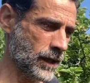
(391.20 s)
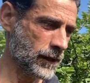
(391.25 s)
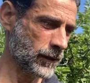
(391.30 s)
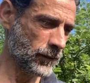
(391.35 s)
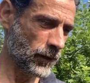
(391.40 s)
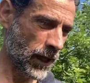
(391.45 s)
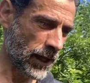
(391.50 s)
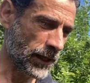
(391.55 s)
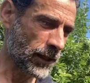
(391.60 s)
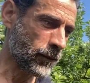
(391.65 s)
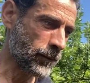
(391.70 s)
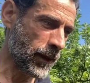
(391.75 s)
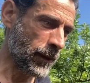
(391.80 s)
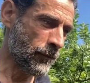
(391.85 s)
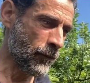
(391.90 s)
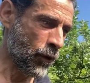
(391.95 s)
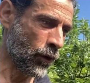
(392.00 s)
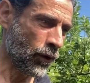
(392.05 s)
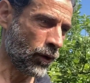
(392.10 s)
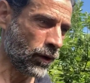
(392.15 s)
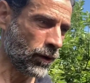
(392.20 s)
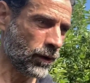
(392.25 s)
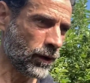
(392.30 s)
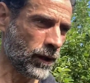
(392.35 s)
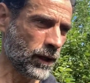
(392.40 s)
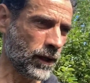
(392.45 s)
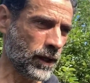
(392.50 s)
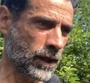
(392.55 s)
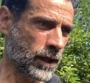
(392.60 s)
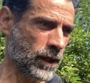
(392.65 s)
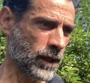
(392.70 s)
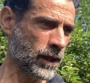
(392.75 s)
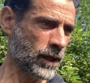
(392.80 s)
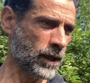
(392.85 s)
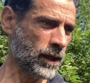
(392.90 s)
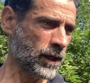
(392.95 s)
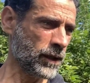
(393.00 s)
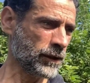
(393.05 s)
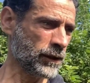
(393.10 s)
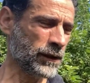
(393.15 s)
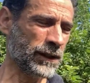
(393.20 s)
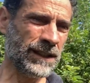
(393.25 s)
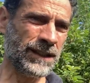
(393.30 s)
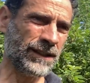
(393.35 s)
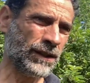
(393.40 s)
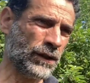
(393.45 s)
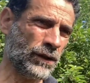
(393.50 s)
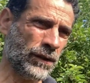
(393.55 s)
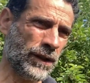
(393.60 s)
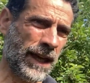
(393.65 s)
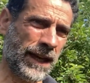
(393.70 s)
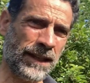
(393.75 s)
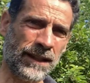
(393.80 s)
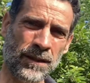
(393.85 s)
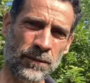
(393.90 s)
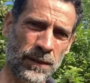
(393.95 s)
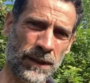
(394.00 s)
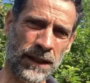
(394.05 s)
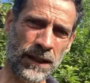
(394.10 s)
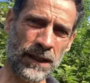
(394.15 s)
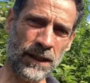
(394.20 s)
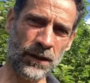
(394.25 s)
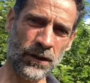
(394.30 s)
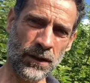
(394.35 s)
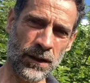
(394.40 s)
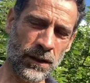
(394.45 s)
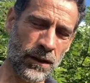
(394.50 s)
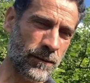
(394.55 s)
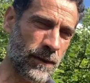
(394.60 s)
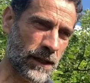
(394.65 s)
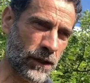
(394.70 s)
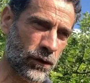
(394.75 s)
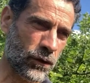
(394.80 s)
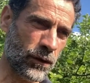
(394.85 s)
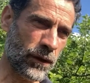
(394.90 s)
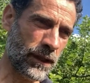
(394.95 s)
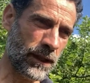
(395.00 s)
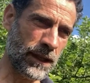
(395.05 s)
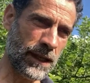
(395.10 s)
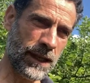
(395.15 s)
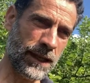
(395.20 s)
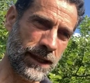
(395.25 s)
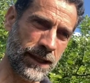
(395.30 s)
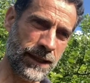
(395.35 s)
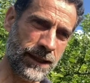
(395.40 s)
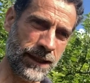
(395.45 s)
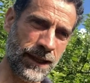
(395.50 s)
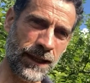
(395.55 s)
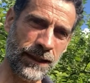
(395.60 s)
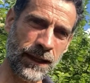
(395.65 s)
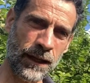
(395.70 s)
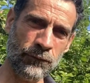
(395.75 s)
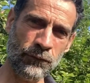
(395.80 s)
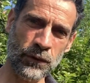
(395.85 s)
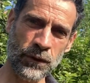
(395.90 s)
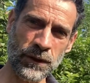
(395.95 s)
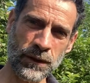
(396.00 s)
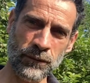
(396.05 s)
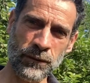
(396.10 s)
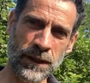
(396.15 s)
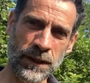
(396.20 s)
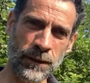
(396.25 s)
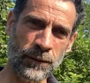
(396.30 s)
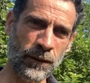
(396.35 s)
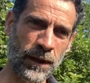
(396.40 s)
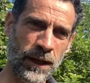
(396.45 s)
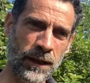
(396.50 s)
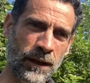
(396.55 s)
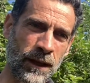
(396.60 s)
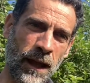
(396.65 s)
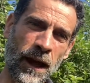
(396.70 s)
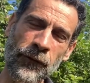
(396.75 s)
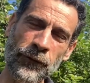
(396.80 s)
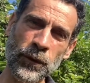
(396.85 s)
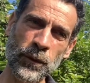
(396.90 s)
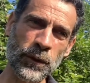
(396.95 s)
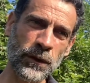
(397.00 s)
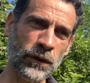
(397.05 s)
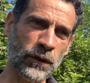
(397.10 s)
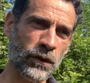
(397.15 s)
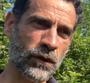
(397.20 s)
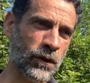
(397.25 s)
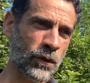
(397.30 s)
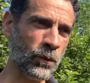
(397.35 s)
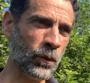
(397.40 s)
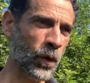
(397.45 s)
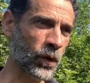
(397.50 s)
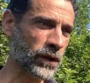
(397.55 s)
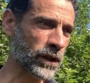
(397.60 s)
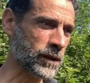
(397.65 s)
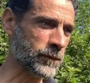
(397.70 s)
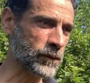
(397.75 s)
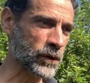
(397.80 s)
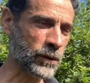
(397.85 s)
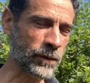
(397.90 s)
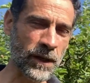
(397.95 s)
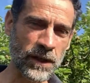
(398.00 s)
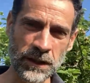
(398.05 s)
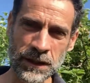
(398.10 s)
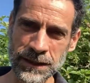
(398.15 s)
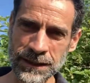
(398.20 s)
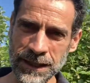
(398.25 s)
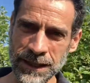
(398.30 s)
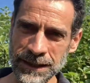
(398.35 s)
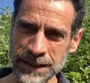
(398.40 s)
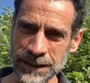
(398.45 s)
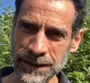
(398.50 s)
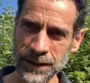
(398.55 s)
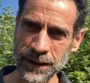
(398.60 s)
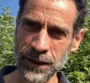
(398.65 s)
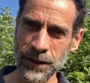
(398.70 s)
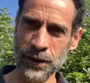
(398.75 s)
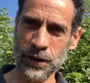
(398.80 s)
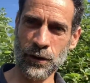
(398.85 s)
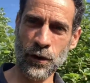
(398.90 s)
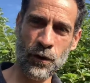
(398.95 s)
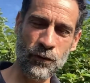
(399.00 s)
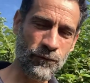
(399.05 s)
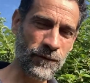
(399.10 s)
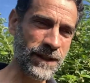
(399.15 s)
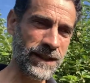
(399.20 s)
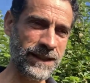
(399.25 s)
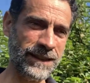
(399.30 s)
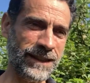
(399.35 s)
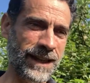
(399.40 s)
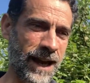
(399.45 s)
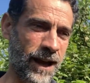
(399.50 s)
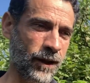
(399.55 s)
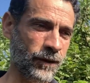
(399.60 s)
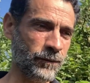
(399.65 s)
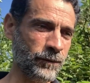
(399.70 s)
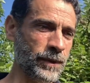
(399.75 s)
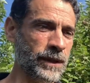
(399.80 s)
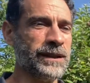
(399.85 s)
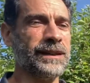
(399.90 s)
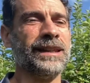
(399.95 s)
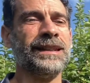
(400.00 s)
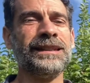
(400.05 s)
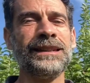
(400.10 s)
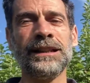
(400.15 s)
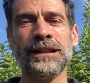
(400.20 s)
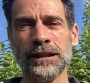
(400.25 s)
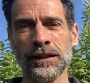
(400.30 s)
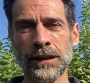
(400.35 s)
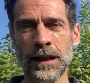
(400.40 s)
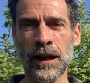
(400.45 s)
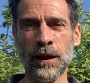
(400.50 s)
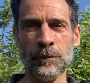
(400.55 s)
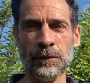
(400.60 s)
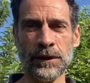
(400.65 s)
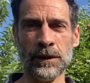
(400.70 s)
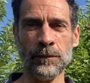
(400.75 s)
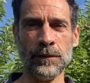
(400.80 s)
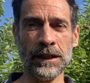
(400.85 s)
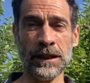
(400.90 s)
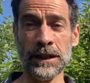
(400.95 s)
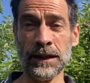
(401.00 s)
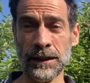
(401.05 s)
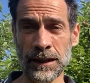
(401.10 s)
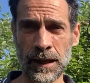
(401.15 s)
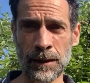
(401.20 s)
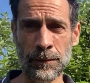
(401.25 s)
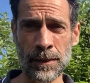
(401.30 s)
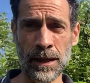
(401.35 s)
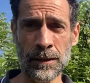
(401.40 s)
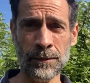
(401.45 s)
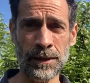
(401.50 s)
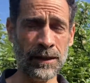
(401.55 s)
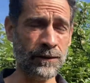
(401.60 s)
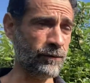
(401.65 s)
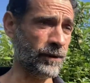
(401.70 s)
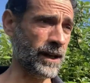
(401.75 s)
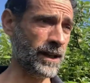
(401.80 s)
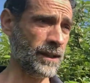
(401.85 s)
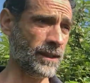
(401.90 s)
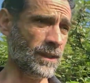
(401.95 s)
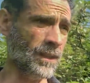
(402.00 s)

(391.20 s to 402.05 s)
a little bit more. You need to do that in the beginning just to make sure that they get their roots really well. Afterwards, you shouldn't water them too much because they need to go really down, but they need a little help in the beginning. They're babies, right?